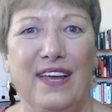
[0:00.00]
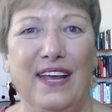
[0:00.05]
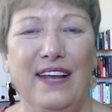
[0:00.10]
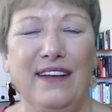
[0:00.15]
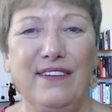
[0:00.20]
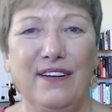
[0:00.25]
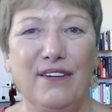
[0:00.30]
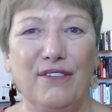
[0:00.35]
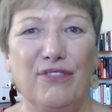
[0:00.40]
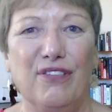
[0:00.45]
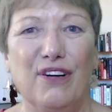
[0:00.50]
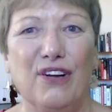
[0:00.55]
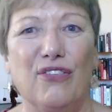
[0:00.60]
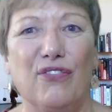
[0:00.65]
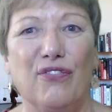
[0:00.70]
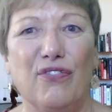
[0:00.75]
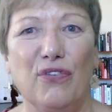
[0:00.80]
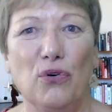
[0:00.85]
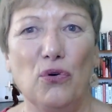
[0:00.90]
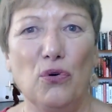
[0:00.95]
eating
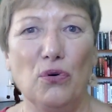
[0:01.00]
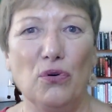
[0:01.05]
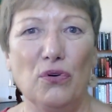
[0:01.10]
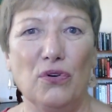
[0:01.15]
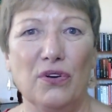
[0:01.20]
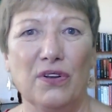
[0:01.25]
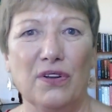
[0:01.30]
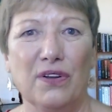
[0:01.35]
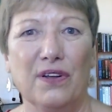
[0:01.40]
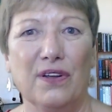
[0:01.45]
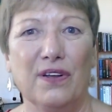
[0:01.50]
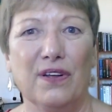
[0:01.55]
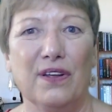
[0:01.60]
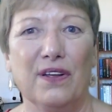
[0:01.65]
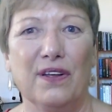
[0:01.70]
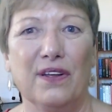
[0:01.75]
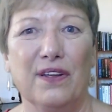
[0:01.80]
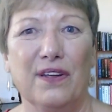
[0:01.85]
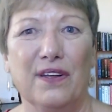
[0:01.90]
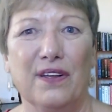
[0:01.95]
fresh food,
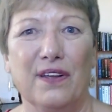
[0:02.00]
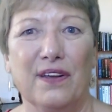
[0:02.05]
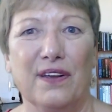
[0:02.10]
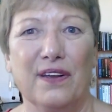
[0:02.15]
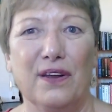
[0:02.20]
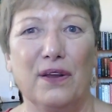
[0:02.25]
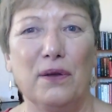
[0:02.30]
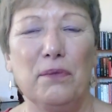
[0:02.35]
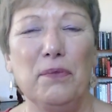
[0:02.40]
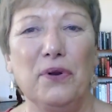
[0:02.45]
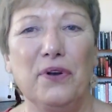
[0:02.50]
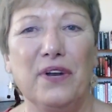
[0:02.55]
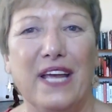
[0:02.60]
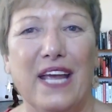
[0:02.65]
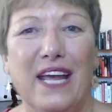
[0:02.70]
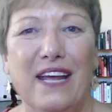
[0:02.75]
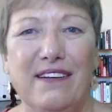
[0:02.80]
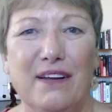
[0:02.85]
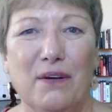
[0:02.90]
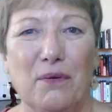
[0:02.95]

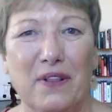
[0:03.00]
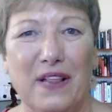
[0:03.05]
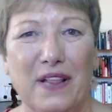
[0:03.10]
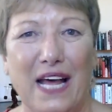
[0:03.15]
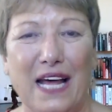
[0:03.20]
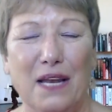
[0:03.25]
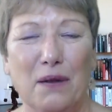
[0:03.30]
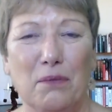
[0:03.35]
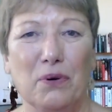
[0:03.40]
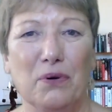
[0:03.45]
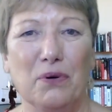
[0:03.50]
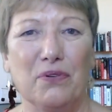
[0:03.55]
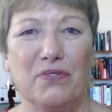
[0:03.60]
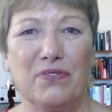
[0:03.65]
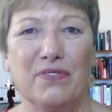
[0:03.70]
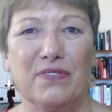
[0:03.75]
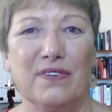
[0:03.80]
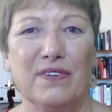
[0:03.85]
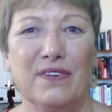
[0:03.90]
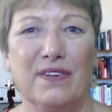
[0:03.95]
communicating with
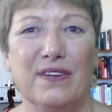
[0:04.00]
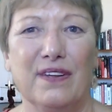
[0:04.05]
animals,